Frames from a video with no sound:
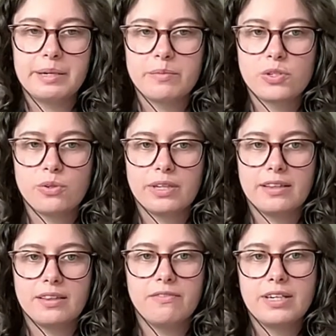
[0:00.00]
so
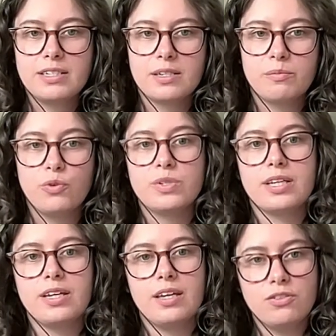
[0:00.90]
that the victim who was
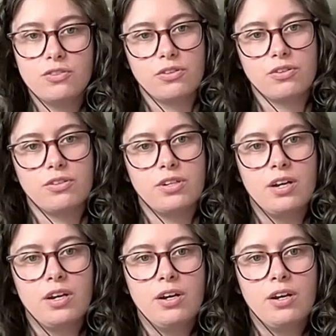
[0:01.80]
injured